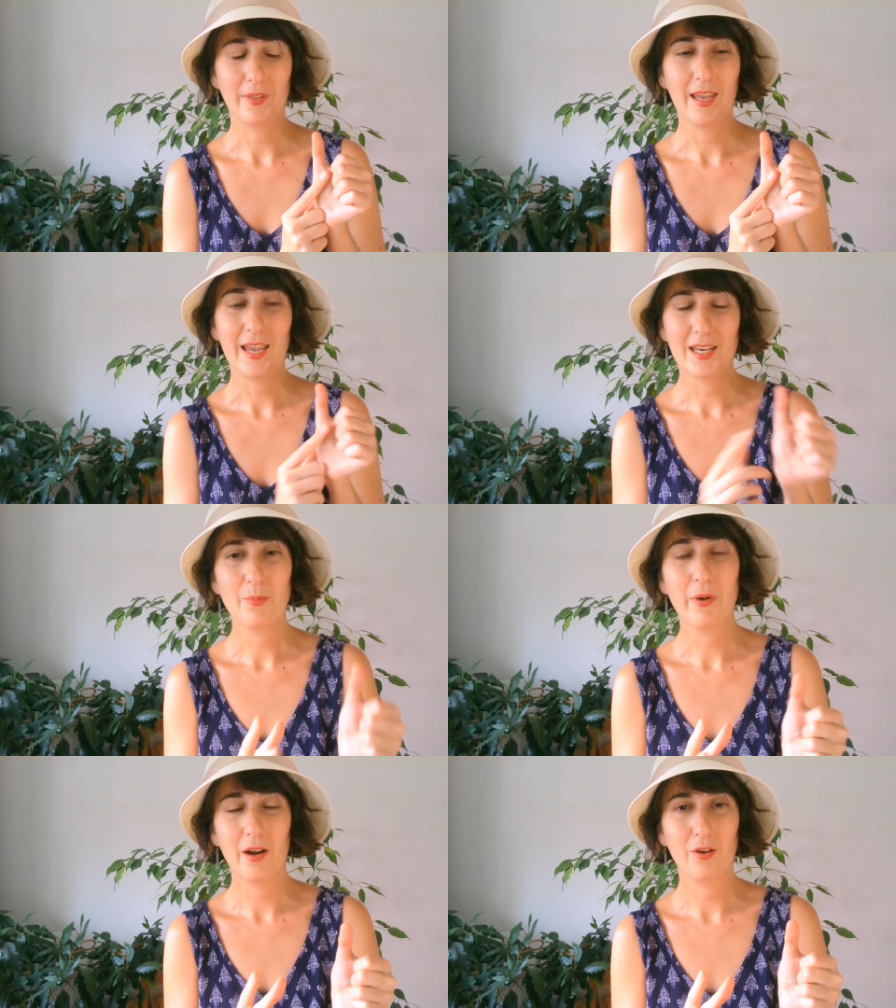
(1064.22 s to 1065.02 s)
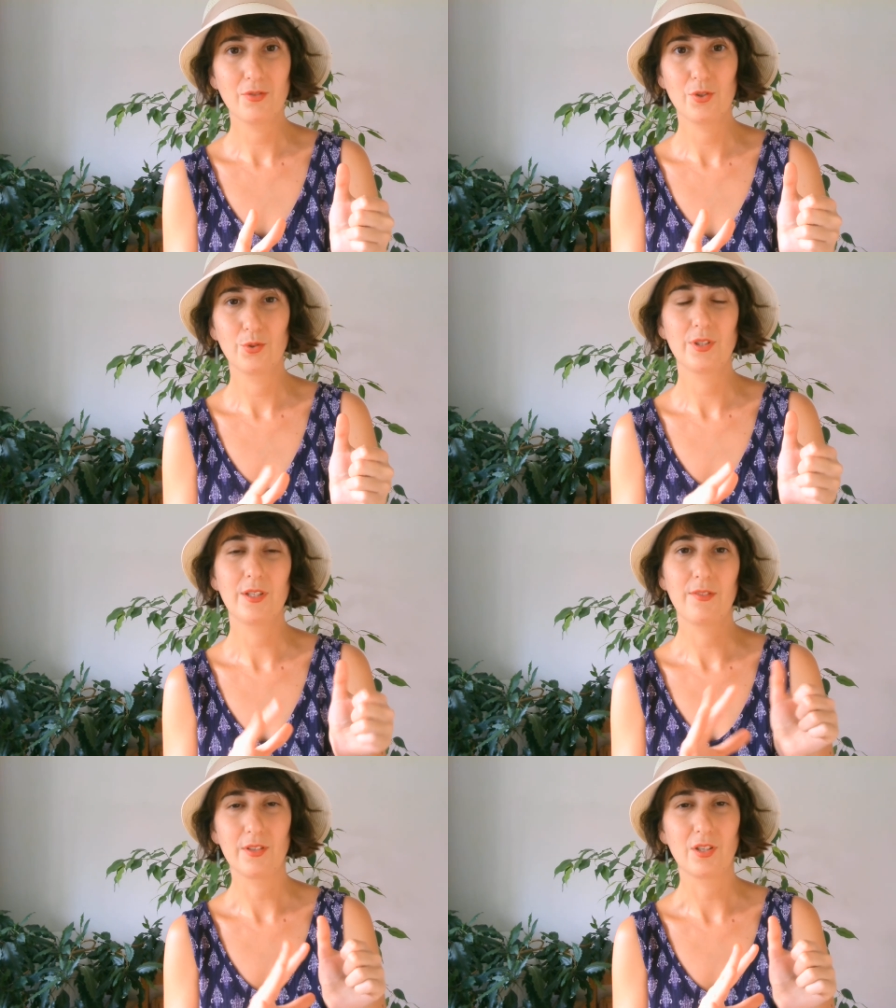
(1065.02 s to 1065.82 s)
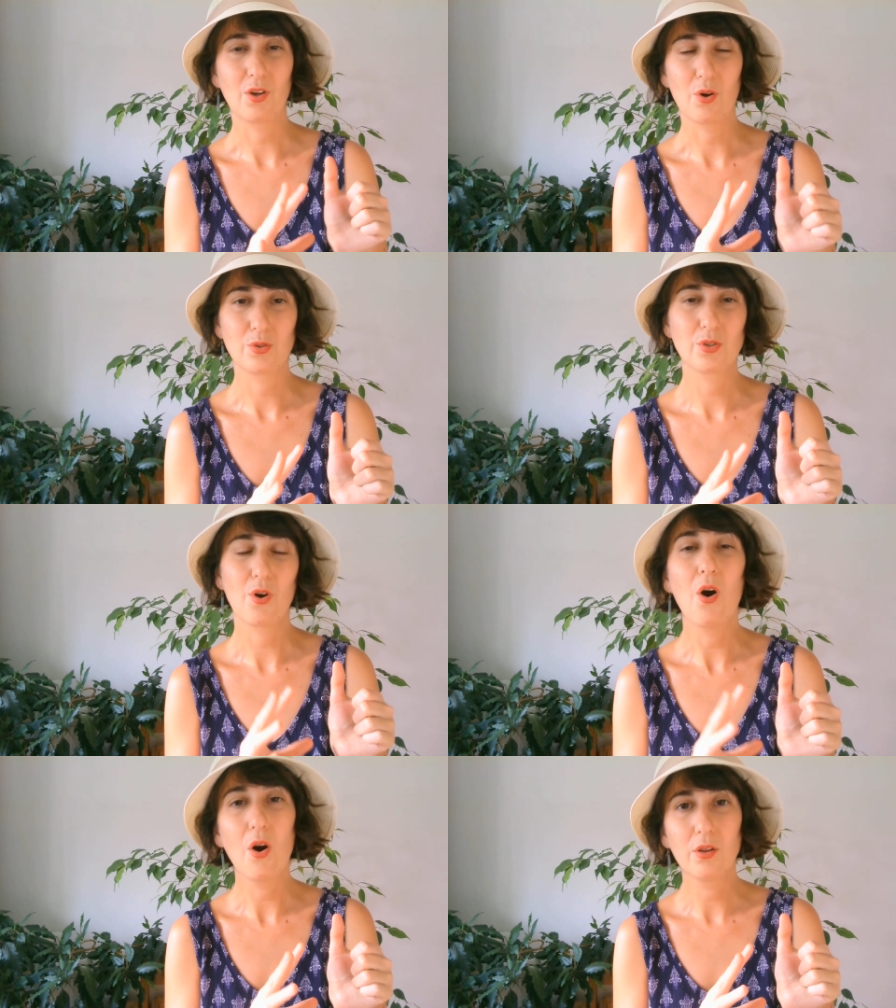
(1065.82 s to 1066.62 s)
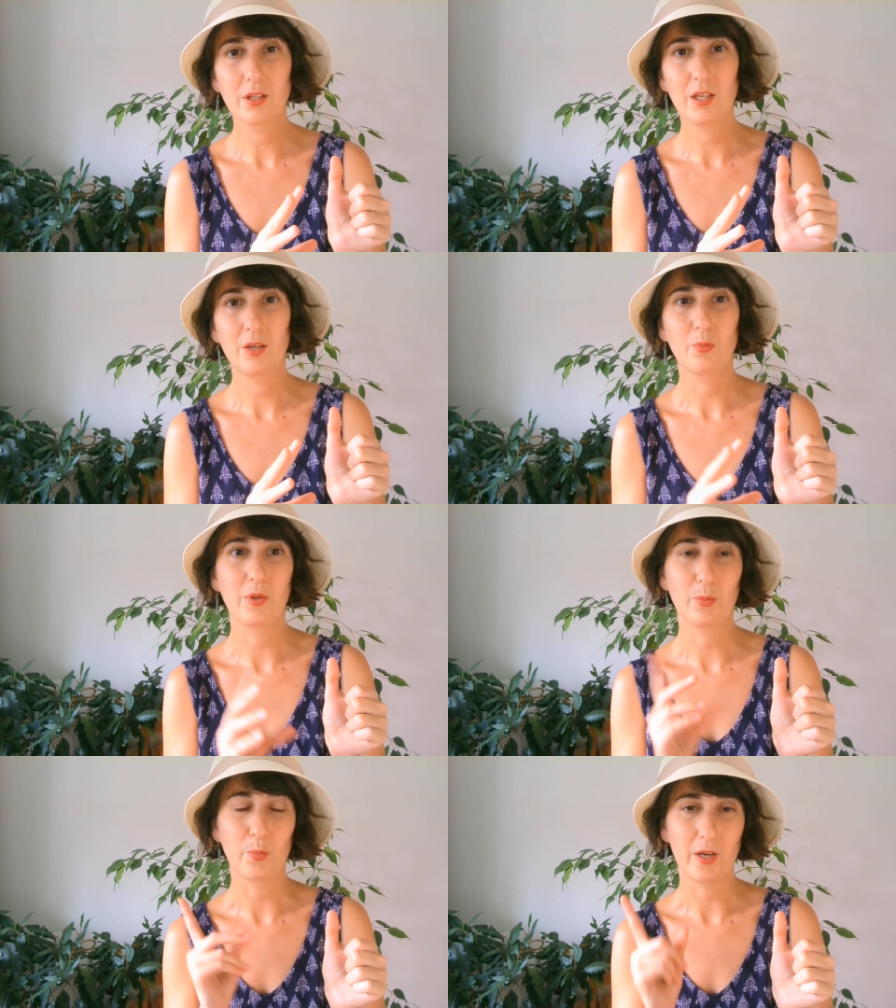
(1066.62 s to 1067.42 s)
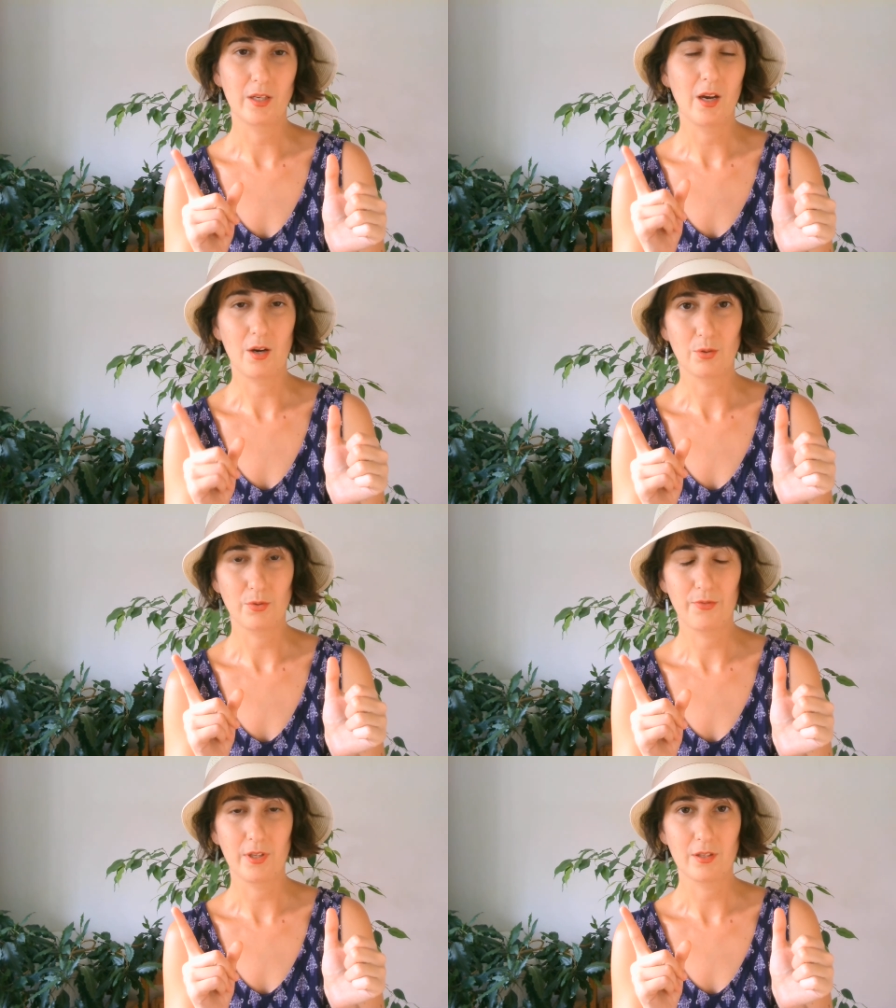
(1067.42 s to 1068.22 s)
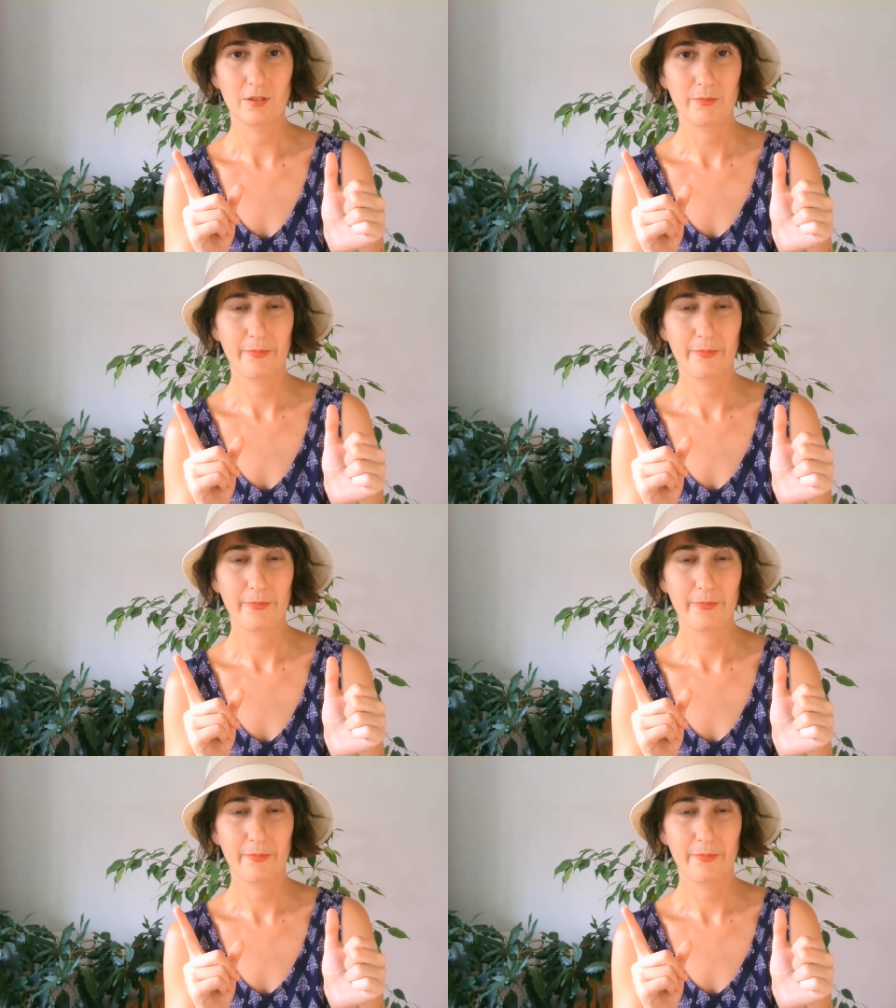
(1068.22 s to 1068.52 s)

any pair of shoes if it goes only with one outfit.